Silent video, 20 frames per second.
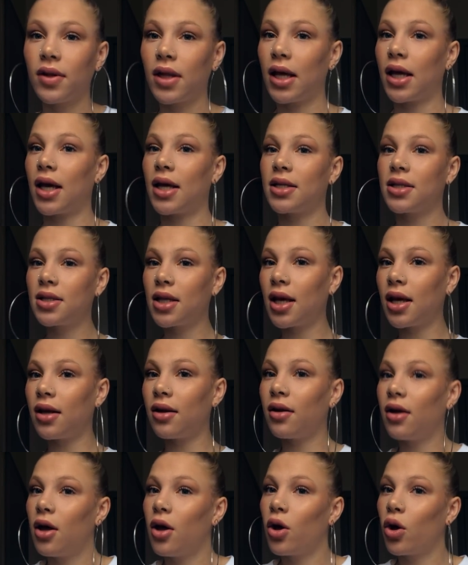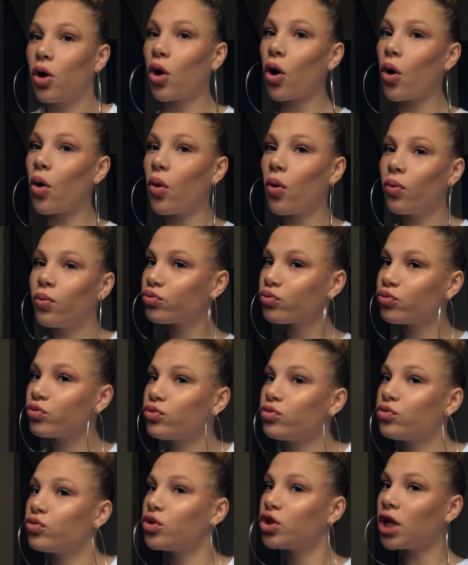Like I said, go
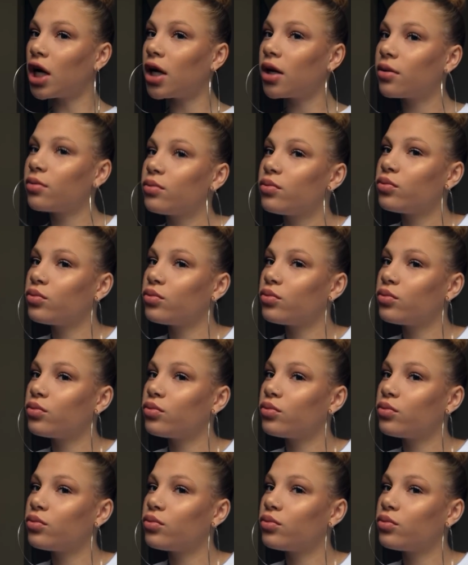check